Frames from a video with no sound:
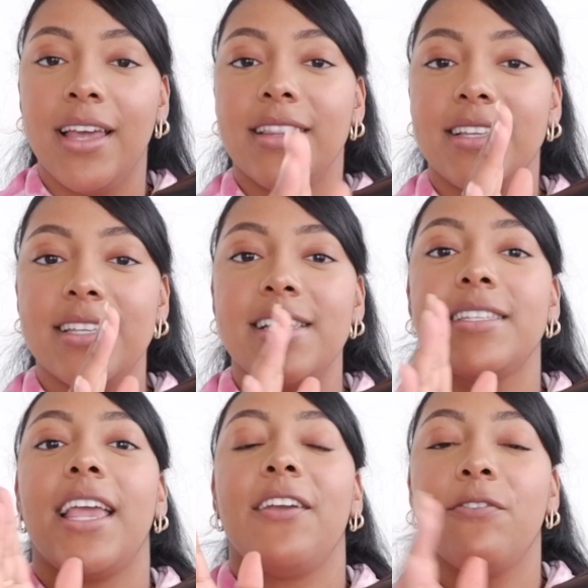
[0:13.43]
This is
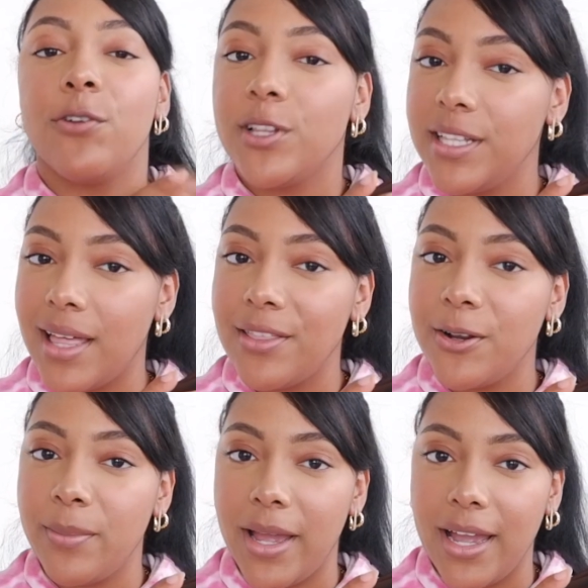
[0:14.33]
a fully
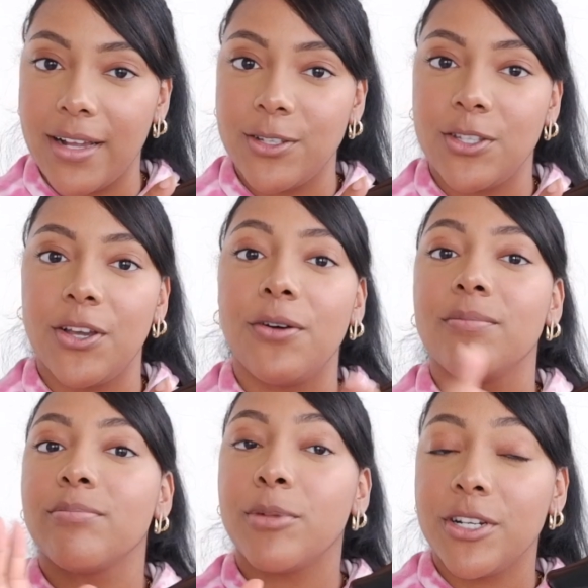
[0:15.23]
leather bag, so
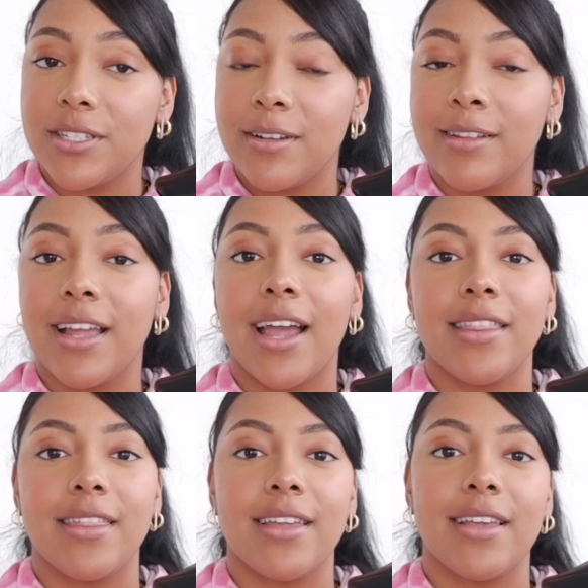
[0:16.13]
personally I
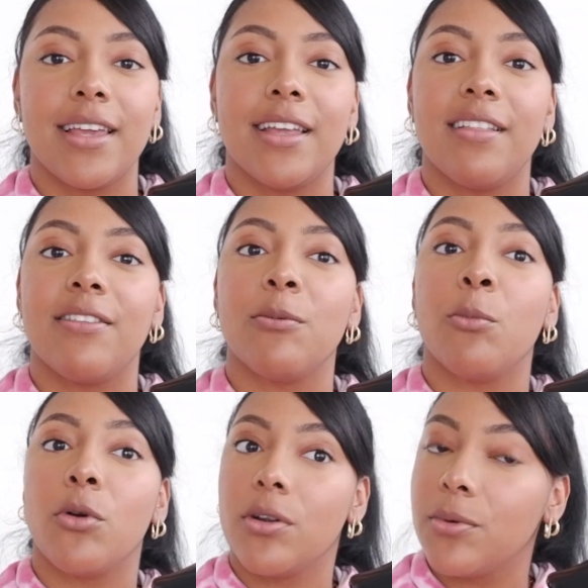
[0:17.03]
think it's
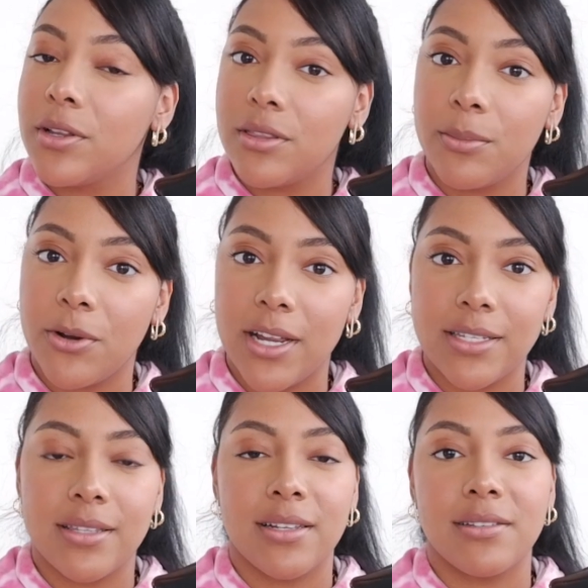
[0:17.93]
more worth the price
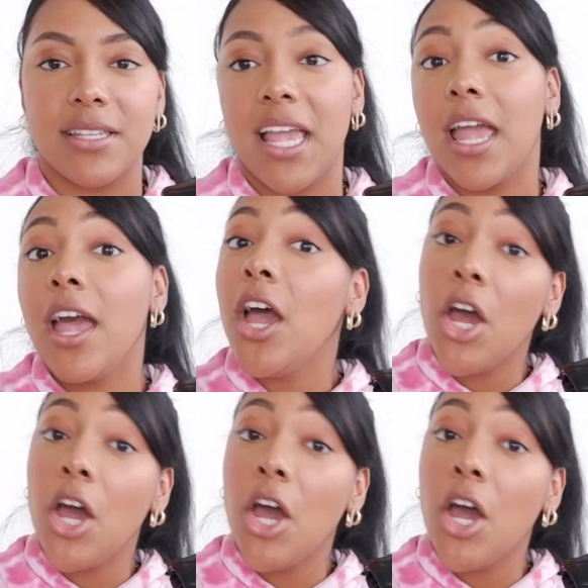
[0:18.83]
than say